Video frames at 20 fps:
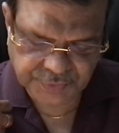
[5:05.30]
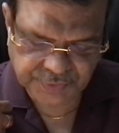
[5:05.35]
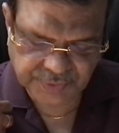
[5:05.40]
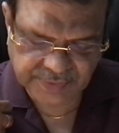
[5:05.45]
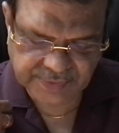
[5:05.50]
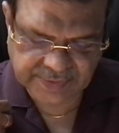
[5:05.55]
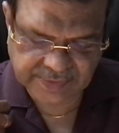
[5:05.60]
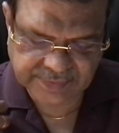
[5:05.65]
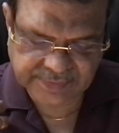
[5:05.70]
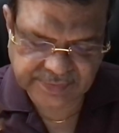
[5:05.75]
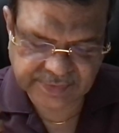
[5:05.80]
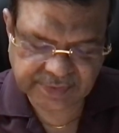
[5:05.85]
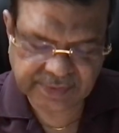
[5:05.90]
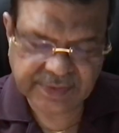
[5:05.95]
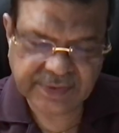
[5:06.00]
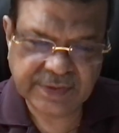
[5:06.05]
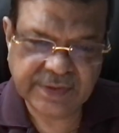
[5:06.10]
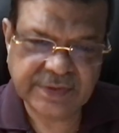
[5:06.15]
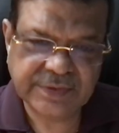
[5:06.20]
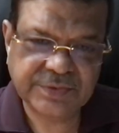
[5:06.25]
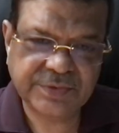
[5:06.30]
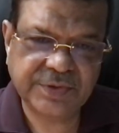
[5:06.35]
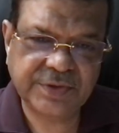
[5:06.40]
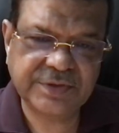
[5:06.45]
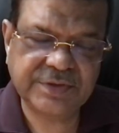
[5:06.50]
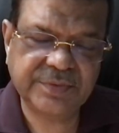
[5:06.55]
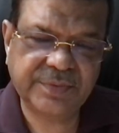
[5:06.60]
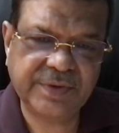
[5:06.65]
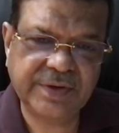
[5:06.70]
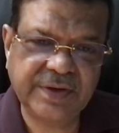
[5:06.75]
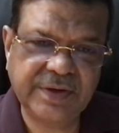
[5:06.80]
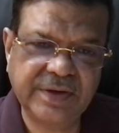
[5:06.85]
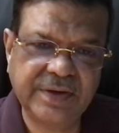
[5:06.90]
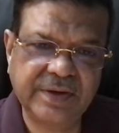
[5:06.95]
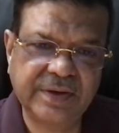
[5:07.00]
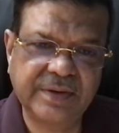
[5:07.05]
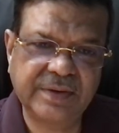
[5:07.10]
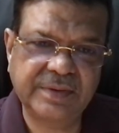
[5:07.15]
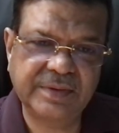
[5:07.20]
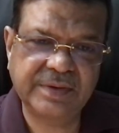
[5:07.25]
death. So it's a very
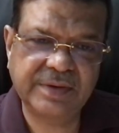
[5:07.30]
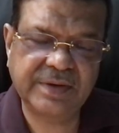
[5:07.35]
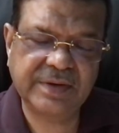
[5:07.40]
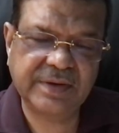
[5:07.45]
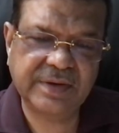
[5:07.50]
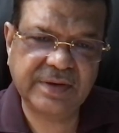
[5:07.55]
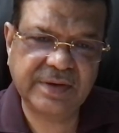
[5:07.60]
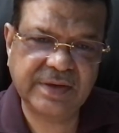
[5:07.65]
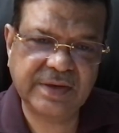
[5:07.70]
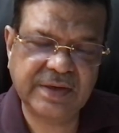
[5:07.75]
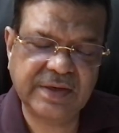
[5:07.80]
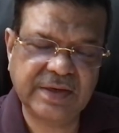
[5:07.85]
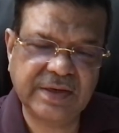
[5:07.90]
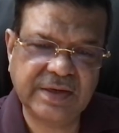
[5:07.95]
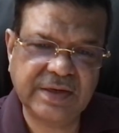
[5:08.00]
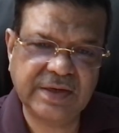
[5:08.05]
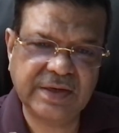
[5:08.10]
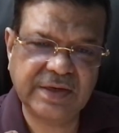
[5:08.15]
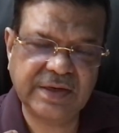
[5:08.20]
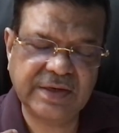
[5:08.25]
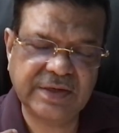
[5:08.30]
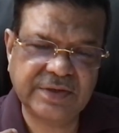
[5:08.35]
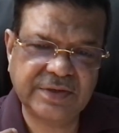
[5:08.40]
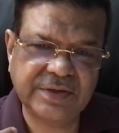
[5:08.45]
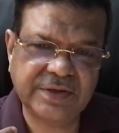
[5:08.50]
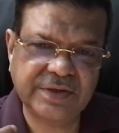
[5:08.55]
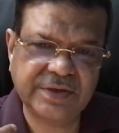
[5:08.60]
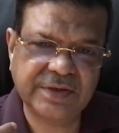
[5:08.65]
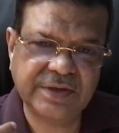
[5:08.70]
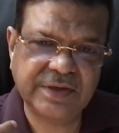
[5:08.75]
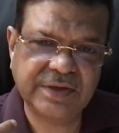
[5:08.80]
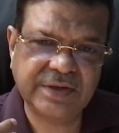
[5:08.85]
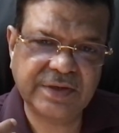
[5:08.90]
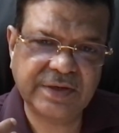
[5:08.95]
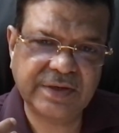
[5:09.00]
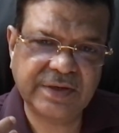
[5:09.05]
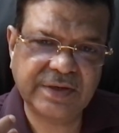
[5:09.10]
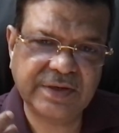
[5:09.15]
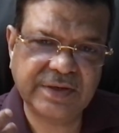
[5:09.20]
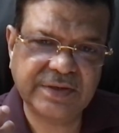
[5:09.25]
it
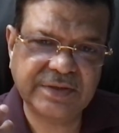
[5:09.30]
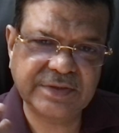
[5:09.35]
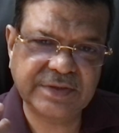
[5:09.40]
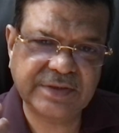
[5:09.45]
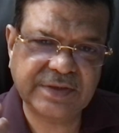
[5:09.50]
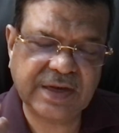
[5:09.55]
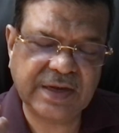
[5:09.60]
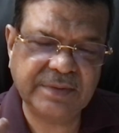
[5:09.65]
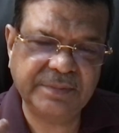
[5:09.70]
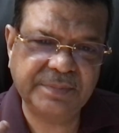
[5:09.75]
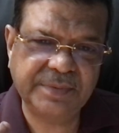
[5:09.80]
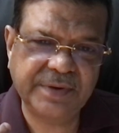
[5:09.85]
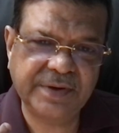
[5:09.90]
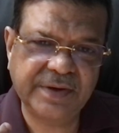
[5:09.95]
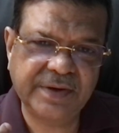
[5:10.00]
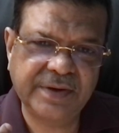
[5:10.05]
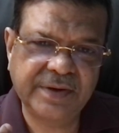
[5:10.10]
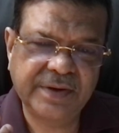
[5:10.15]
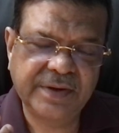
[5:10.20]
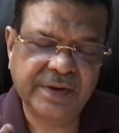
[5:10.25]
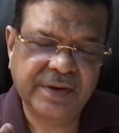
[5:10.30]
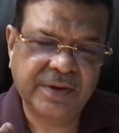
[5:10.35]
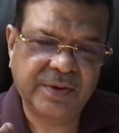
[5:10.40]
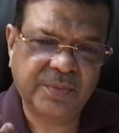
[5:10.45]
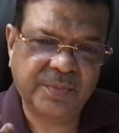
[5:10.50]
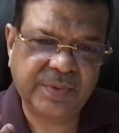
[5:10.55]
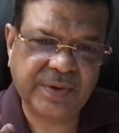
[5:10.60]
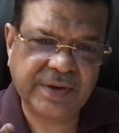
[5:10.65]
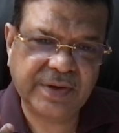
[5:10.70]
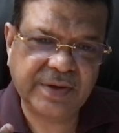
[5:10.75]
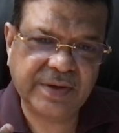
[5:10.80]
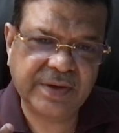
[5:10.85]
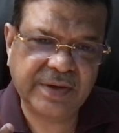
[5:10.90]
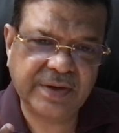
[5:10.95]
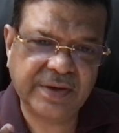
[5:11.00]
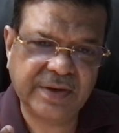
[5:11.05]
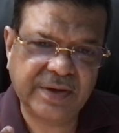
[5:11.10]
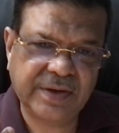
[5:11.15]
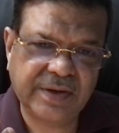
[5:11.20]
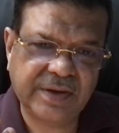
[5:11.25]
is a time period when
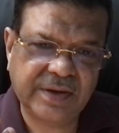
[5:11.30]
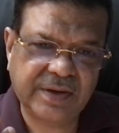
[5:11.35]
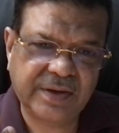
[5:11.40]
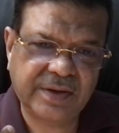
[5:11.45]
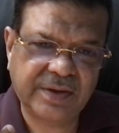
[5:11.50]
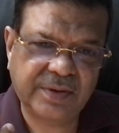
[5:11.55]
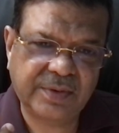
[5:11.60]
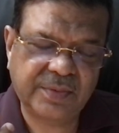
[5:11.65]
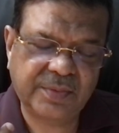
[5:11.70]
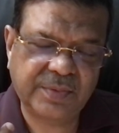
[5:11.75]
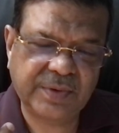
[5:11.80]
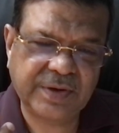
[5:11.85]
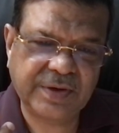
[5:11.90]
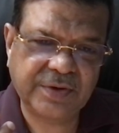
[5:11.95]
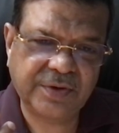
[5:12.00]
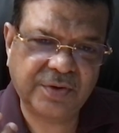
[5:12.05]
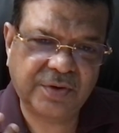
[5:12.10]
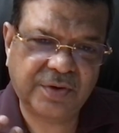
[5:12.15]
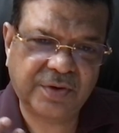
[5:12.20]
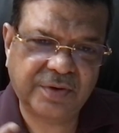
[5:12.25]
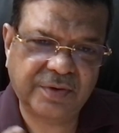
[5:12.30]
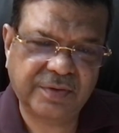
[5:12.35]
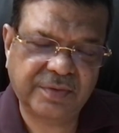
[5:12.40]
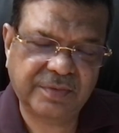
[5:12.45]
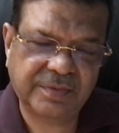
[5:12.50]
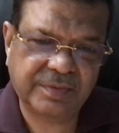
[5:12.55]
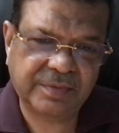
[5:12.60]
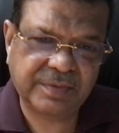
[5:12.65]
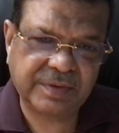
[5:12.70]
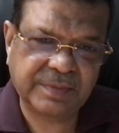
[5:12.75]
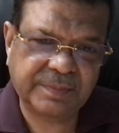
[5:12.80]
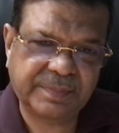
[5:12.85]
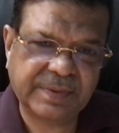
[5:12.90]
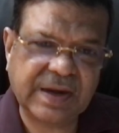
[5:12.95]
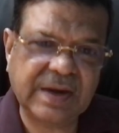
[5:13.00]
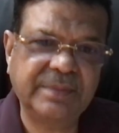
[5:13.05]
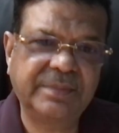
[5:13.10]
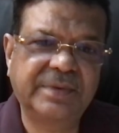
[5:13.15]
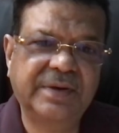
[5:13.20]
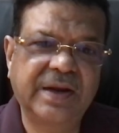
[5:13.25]
your the
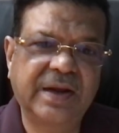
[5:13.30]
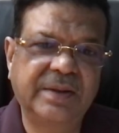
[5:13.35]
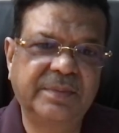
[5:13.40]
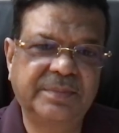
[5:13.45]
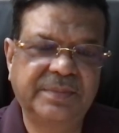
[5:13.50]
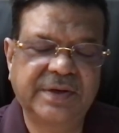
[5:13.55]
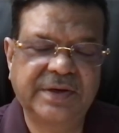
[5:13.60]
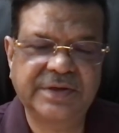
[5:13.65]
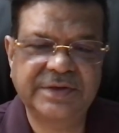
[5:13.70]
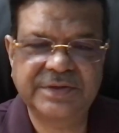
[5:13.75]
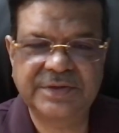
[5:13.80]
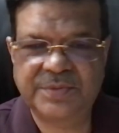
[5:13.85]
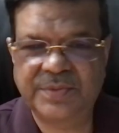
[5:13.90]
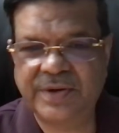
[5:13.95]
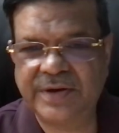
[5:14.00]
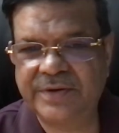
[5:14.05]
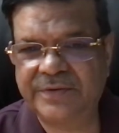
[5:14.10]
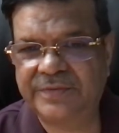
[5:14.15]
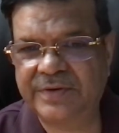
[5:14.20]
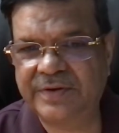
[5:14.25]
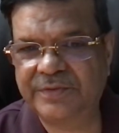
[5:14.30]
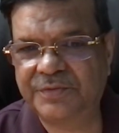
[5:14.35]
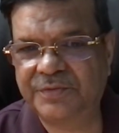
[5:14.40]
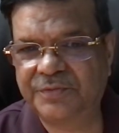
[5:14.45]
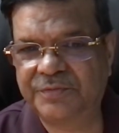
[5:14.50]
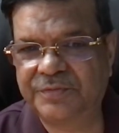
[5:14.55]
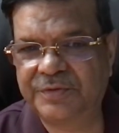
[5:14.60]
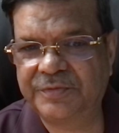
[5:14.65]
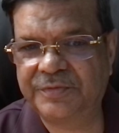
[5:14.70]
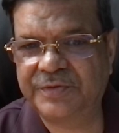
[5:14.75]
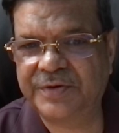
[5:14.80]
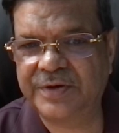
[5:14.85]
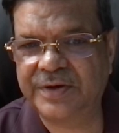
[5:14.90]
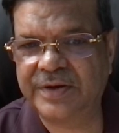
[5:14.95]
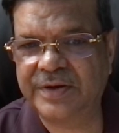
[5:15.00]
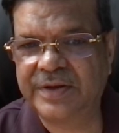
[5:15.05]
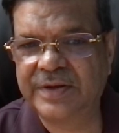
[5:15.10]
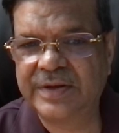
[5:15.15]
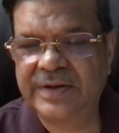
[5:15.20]
prime time, that is 25 to 50,